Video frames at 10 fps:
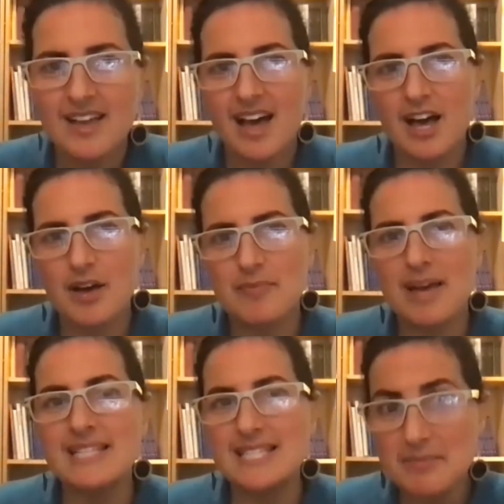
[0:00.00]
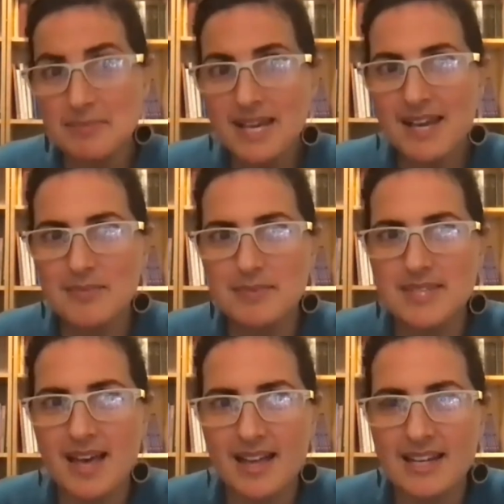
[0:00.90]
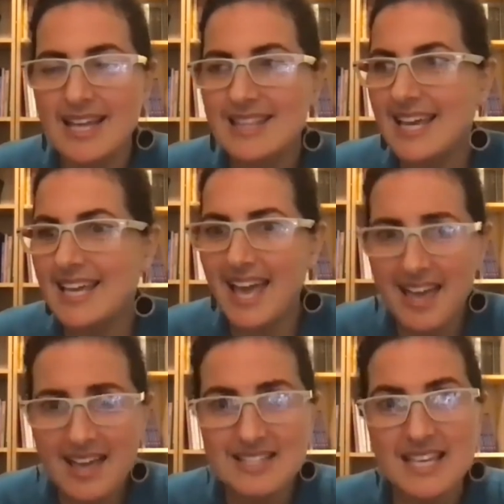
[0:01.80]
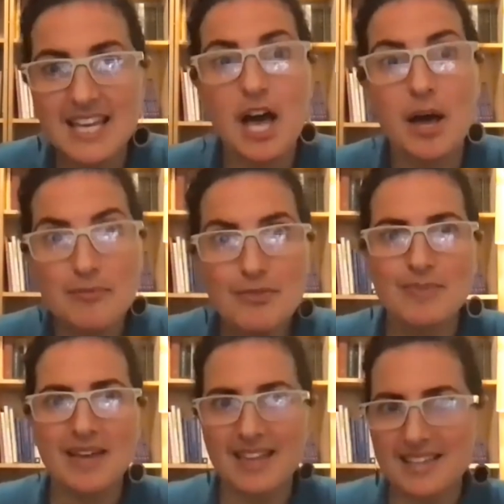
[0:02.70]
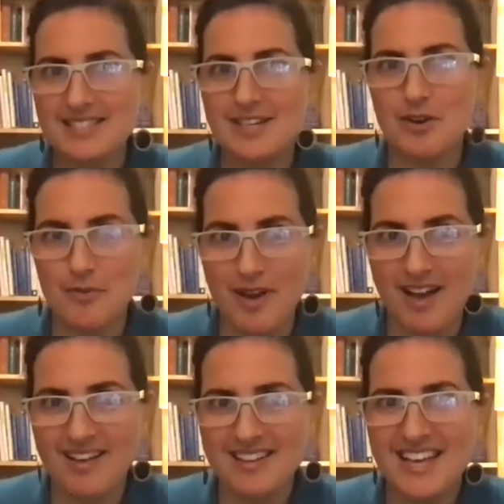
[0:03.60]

And sometimes that chaos can come from that yetzer hara,